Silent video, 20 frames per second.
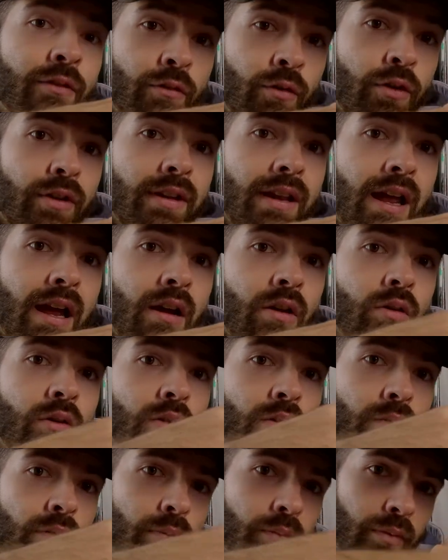foot
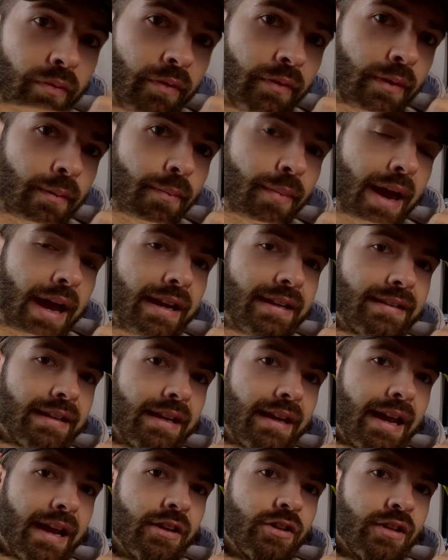now with the
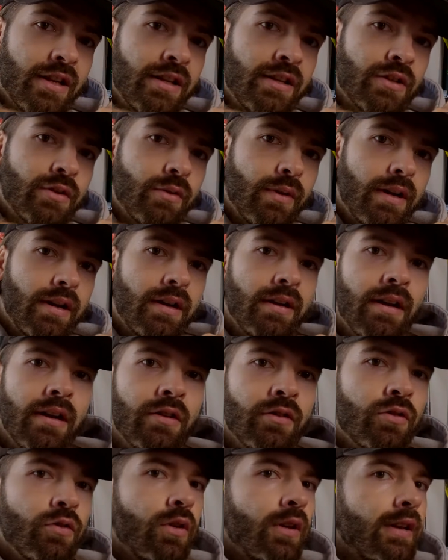backside edge into it, and
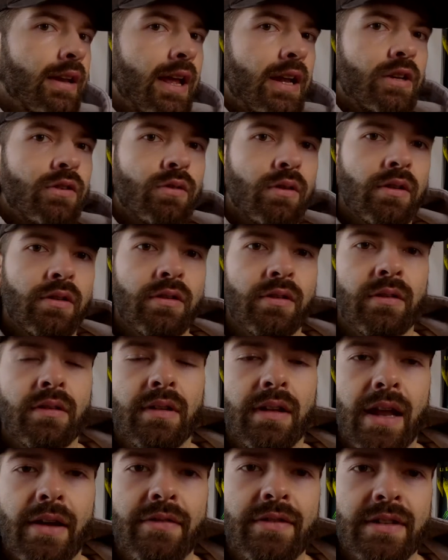then do a natural
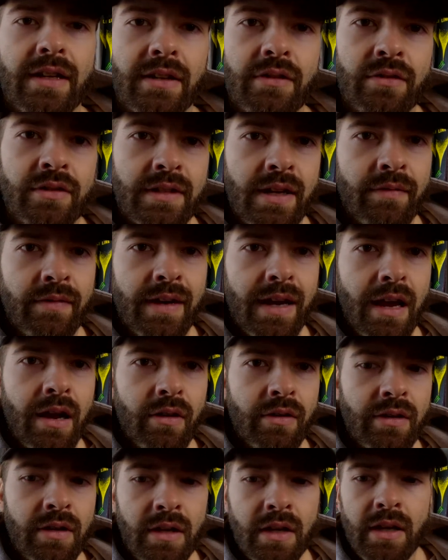left side two seventy
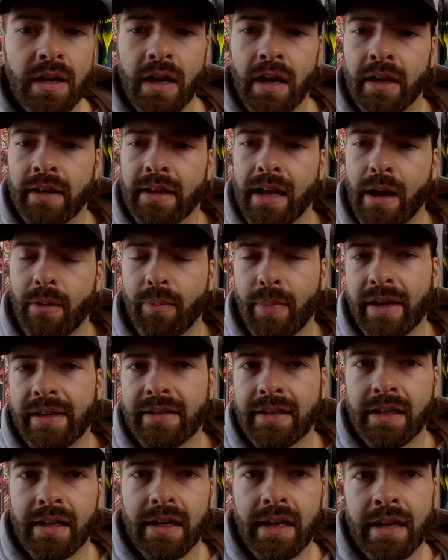out. And that
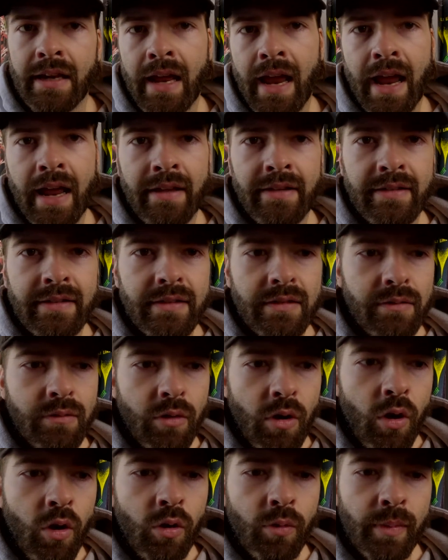basically enhanced
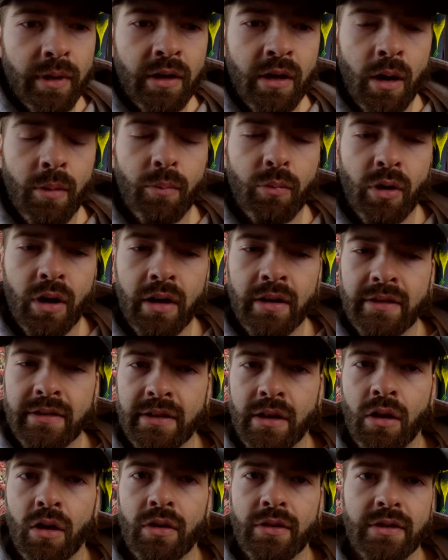all my comp runs
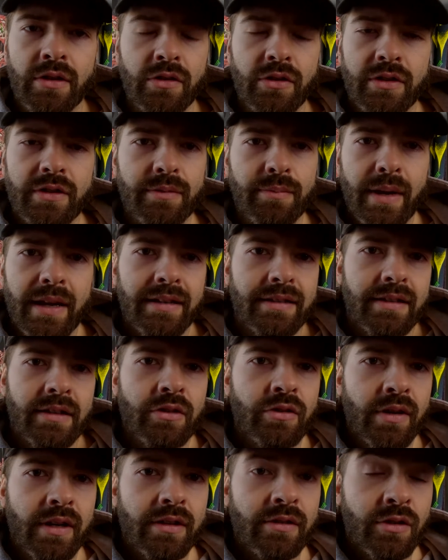and also just makes the
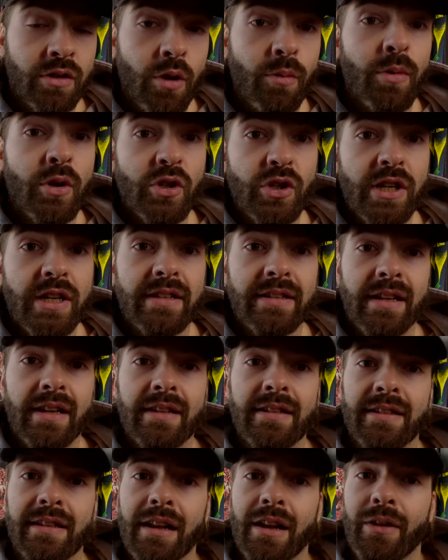trick so much easier
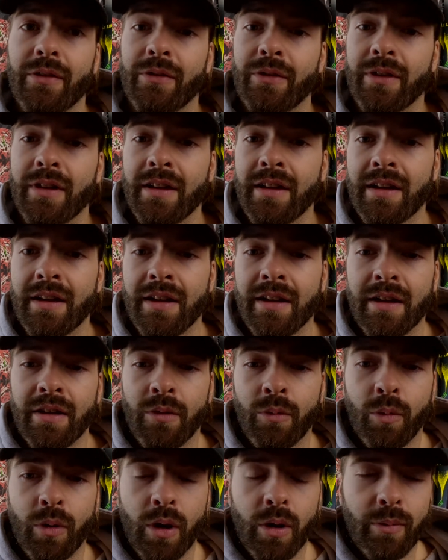itself,
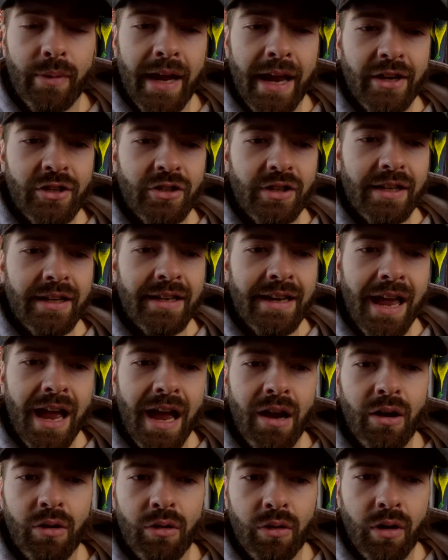where we actually
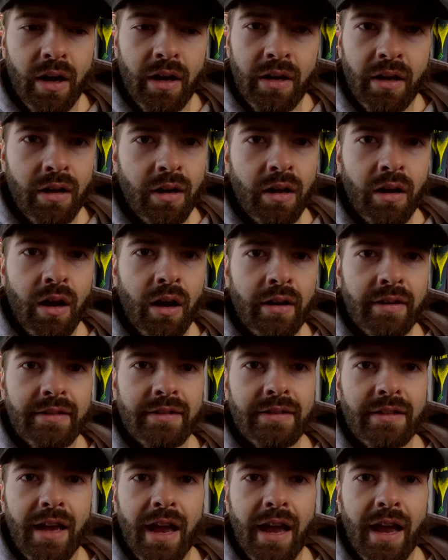now, other, us